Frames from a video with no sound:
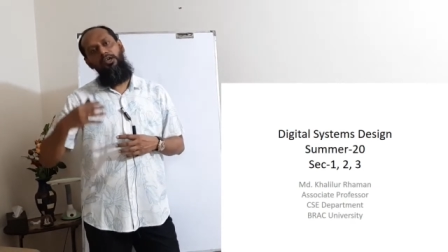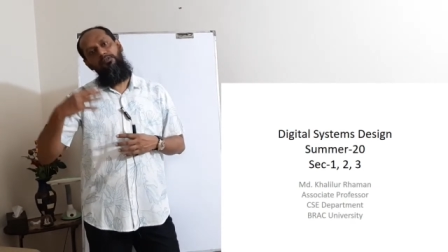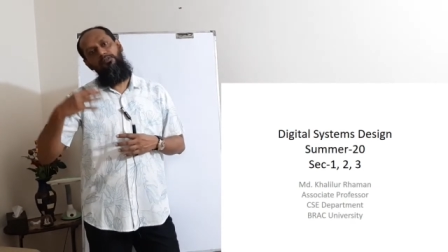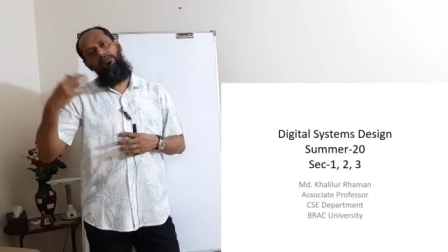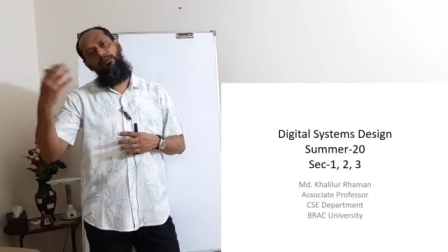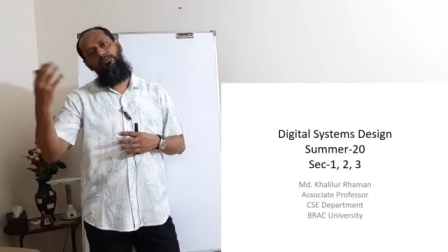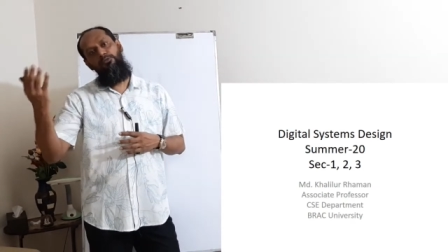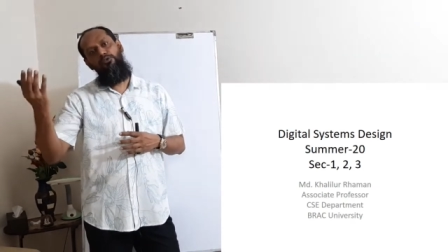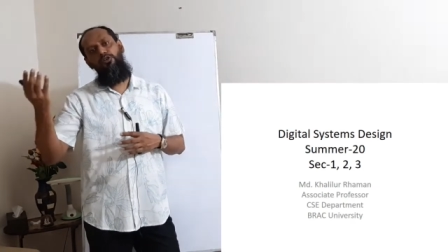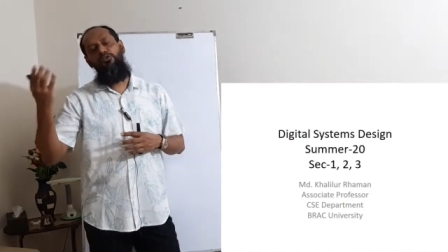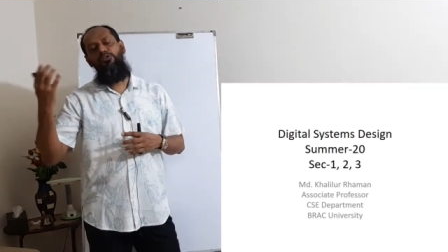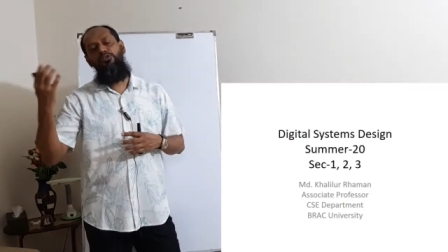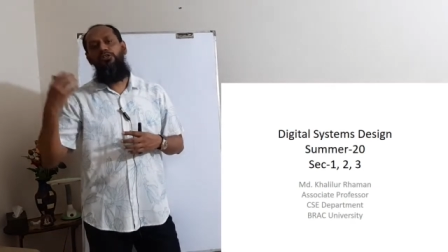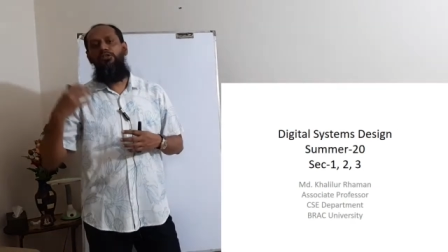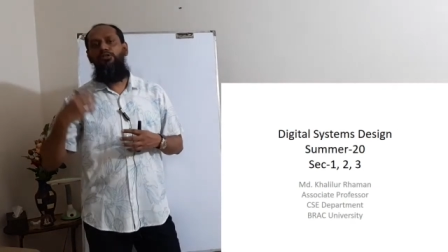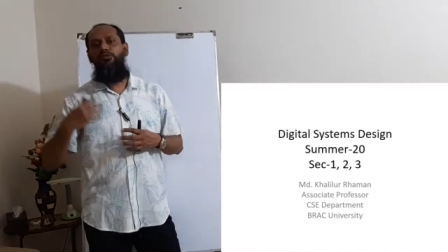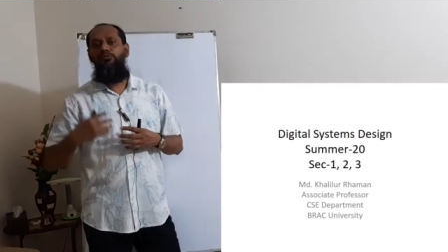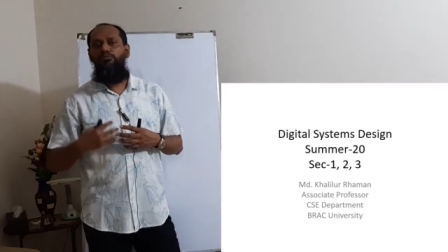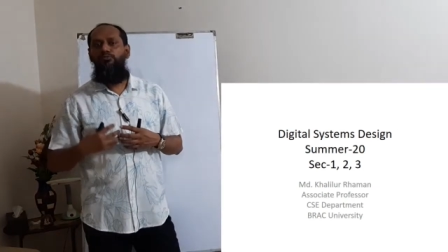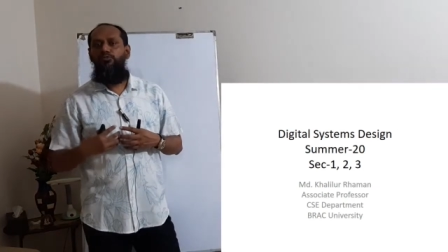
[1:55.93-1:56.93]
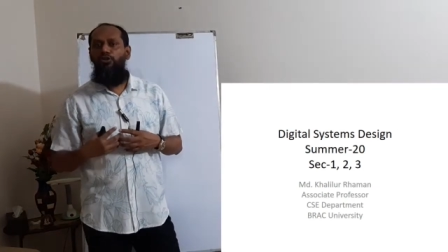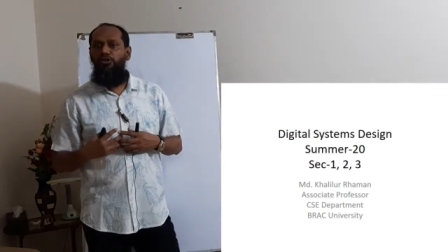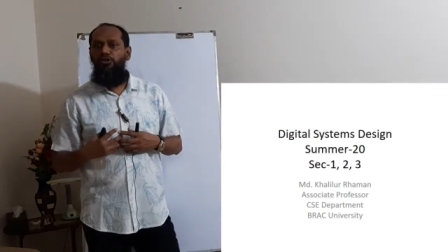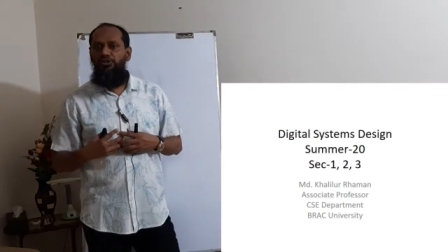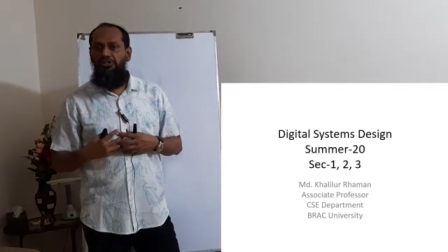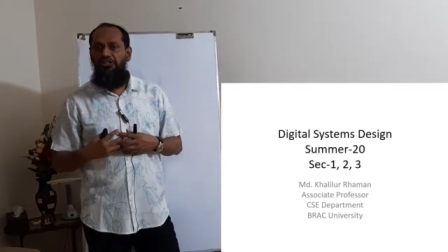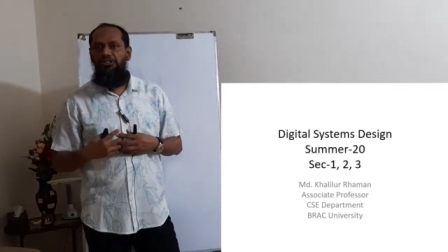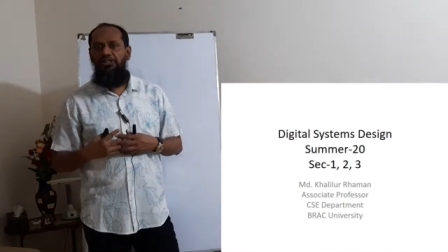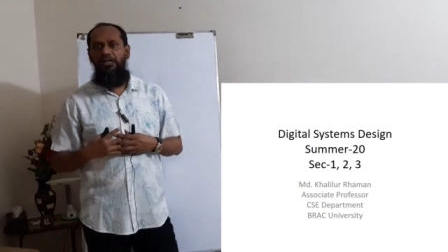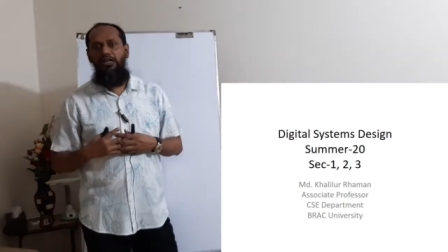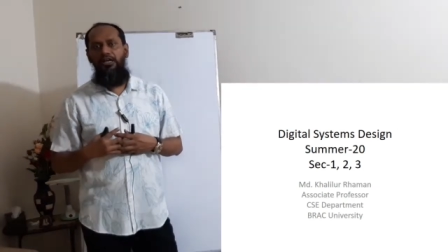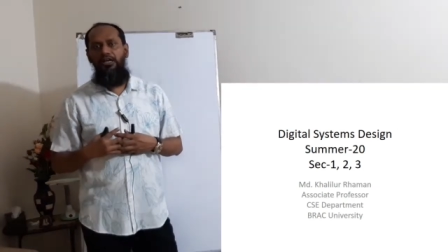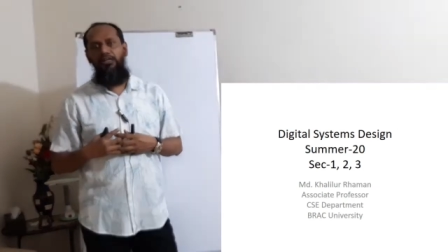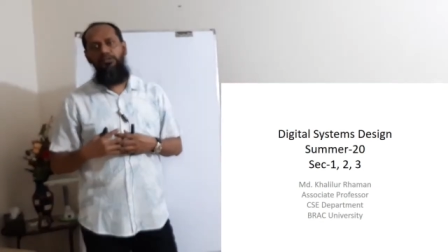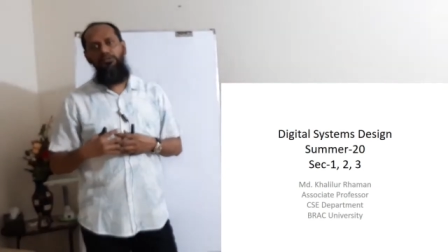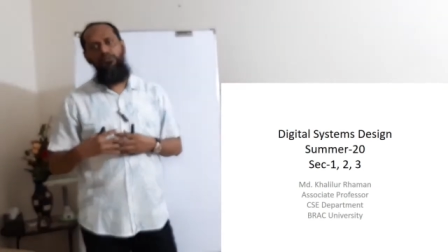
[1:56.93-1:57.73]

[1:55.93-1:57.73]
from 20 taka